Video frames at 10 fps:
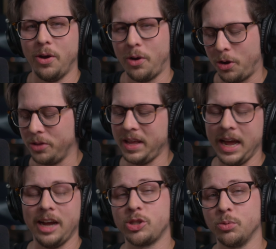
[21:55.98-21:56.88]
on the
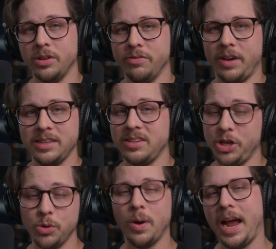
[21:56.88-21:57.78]
actual device
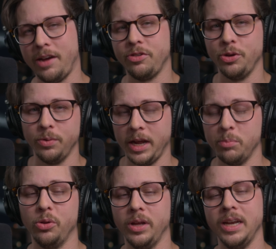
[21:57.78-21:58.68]
and you have to
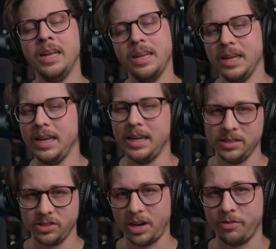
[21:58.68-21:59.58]
enable it in
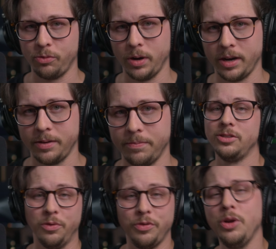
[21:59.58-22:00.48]
software.
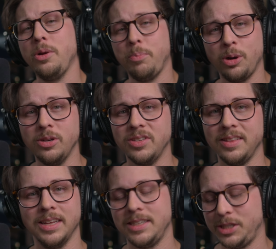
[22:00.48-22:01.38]
So if you're a person
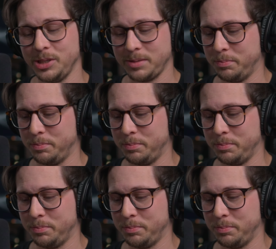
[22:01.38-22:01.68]
that's just